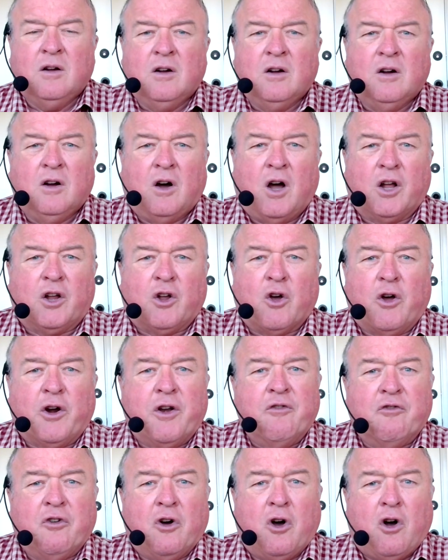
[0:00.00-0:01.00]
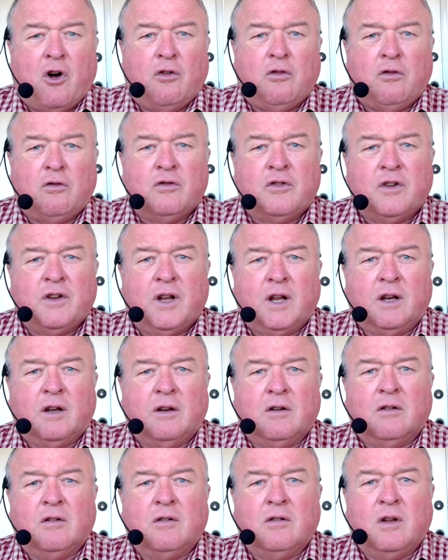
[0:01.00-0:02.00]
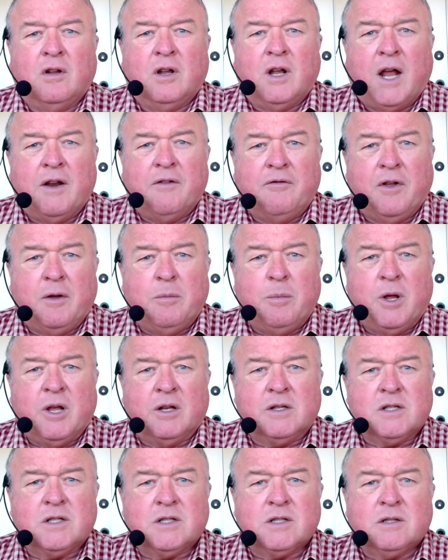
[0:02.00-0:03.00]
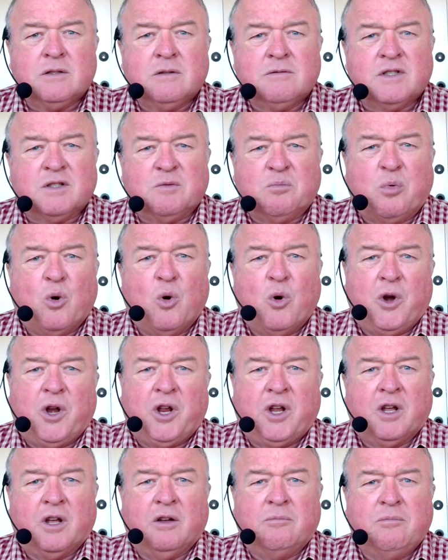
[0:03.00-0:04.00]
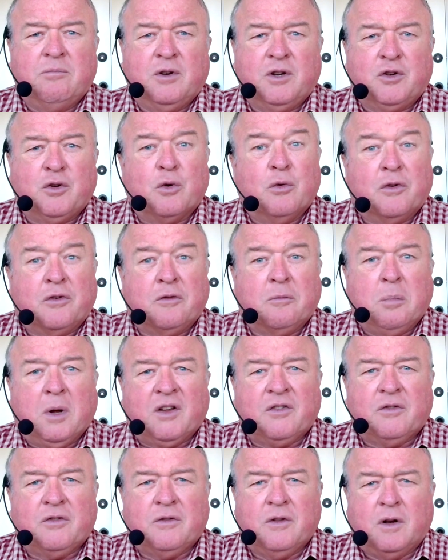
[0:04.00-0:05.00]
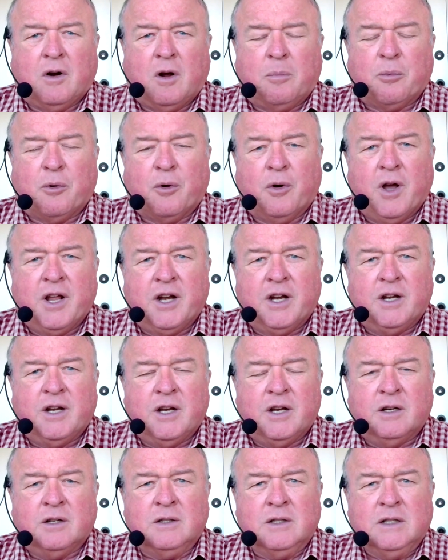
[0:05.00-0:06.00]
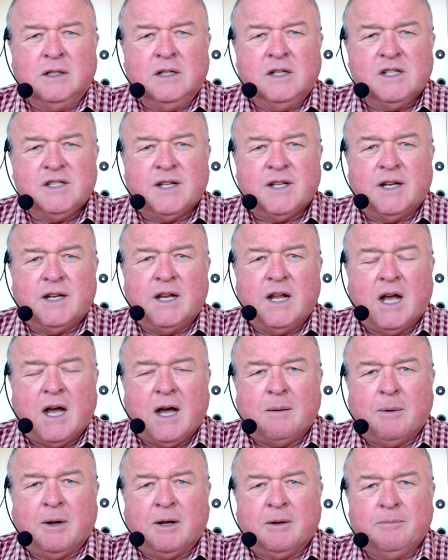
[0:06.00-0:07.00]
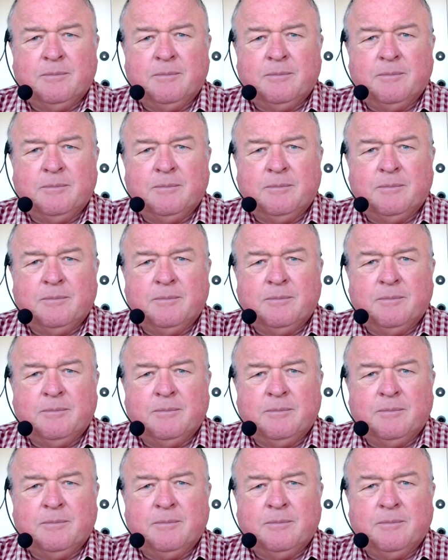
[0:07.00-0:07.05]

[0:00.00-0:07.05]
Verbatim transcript: I got involved in amphibians supporting a, a tourist bus that operated in Sydney Harbour.